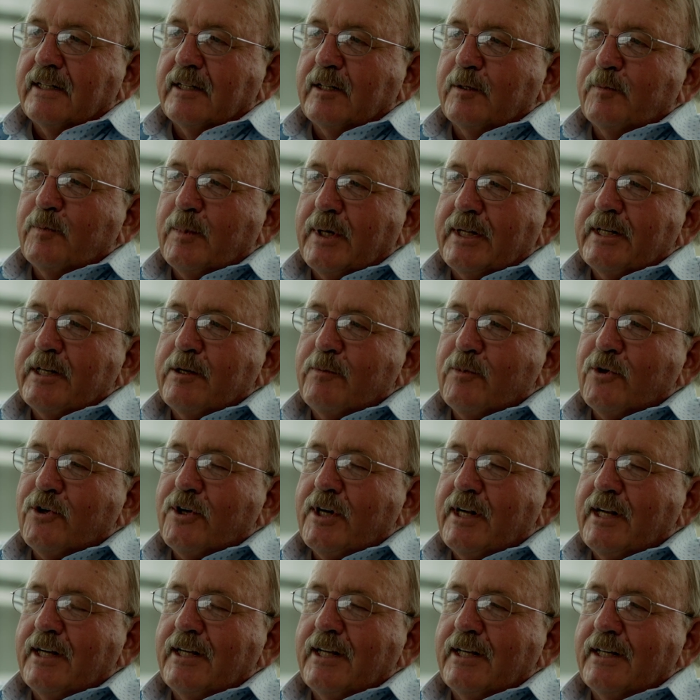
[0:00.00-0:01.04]
And Monday
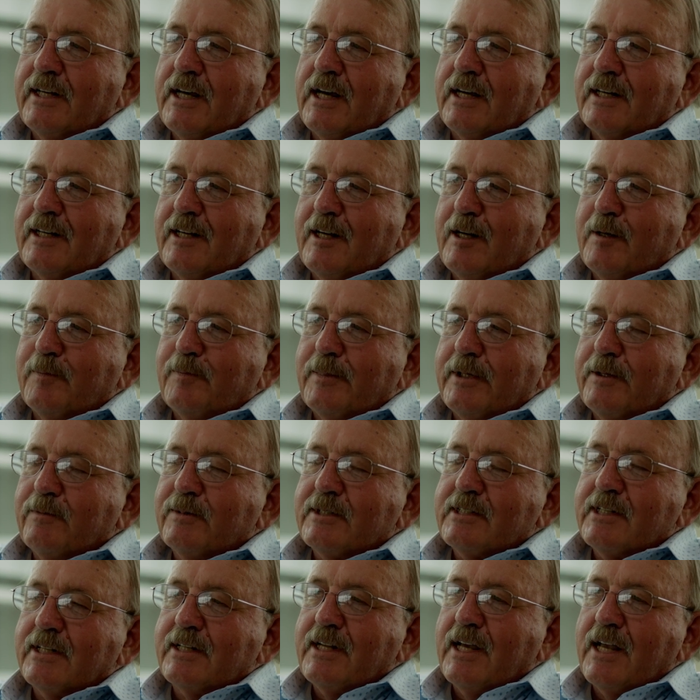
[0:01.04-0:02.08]
morning he got up, he
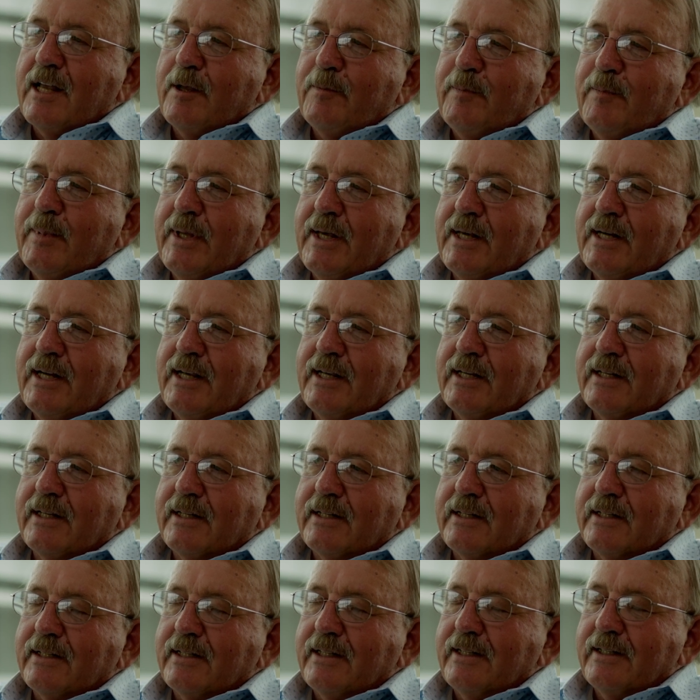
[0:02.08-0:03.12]
was a diabetic,
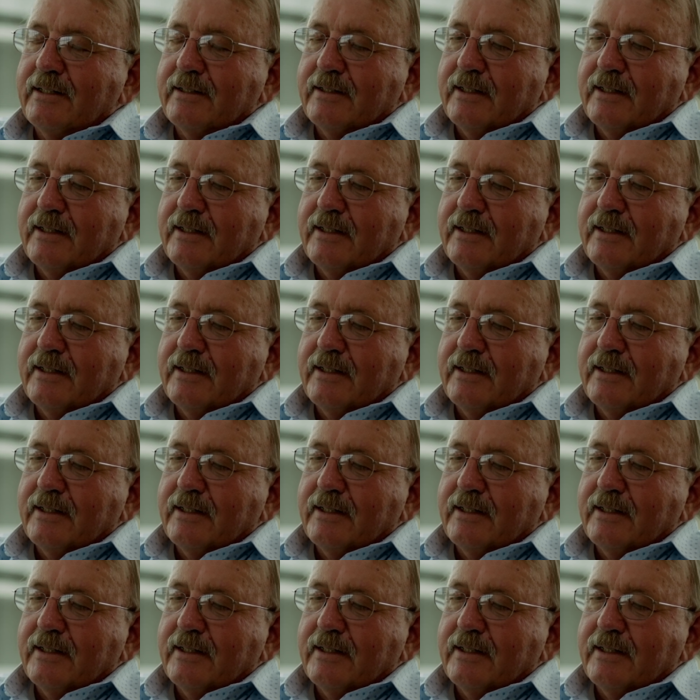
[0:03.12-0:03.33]
and he